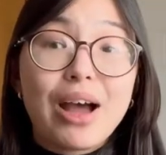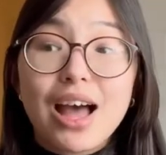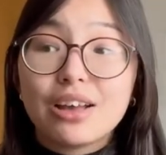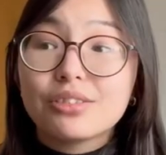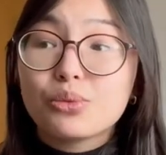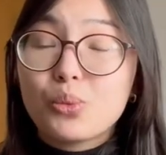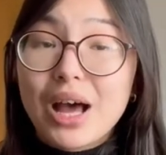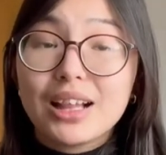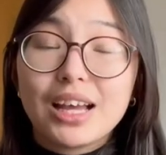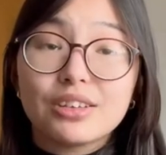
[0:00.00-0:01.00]
as
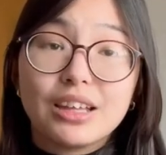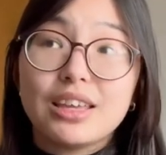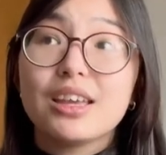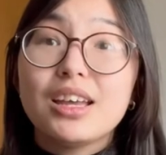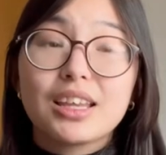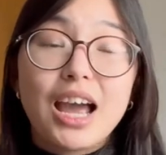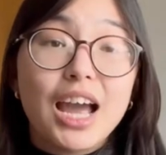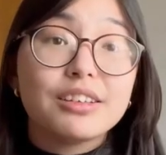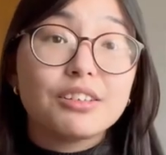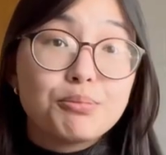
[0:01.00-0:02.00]
well as like the
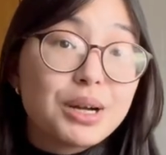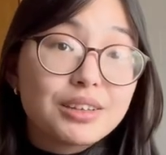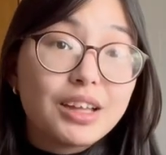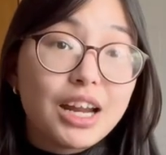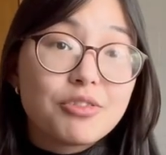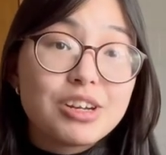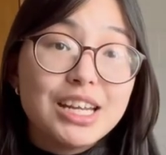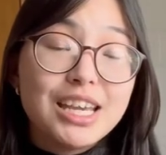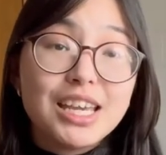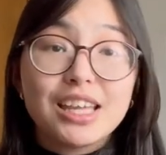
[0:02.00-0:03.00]
kinds of books that I'm
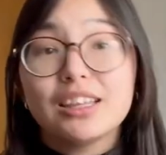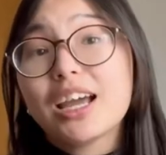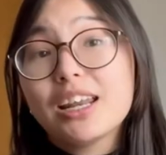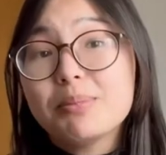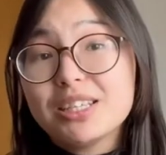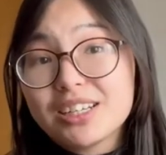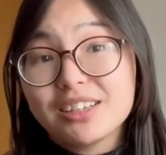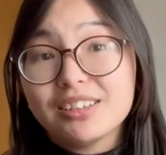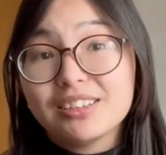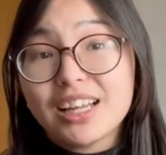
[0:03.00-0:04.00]
reading and the kind of
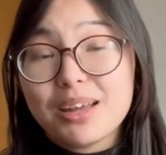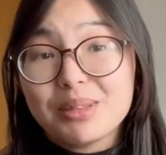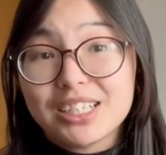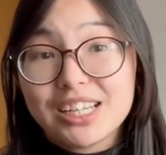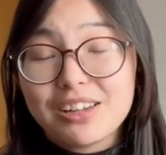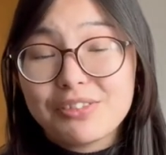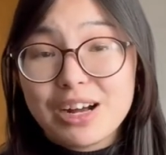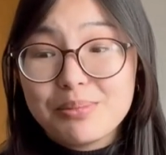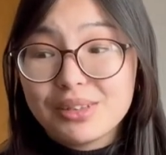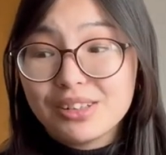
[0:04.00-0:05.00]
materials that I'm learning from.